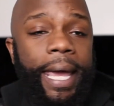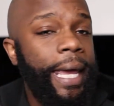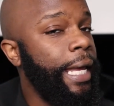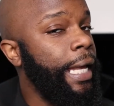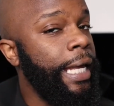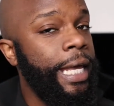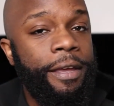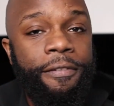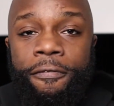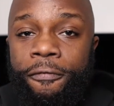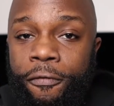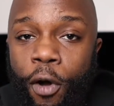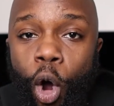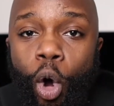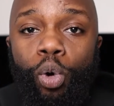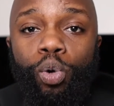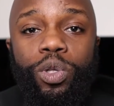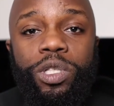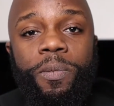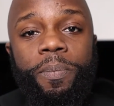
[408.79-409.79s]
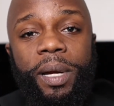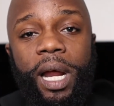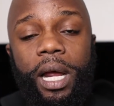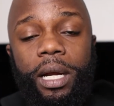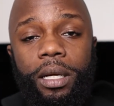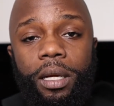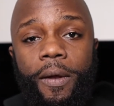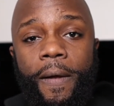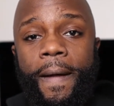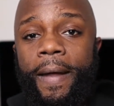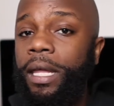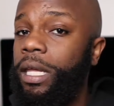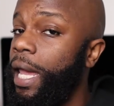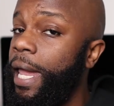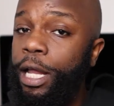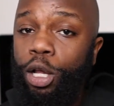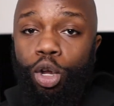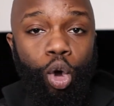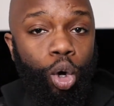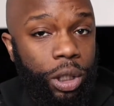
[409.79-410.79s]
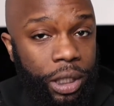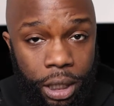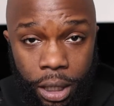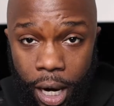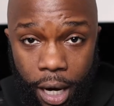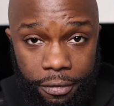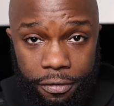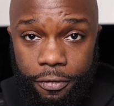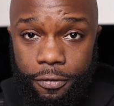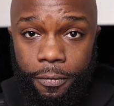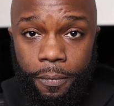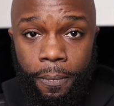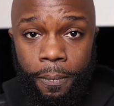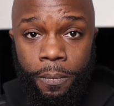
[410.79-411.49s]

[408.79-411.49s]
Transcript: he folds, blood. He ain't good enough.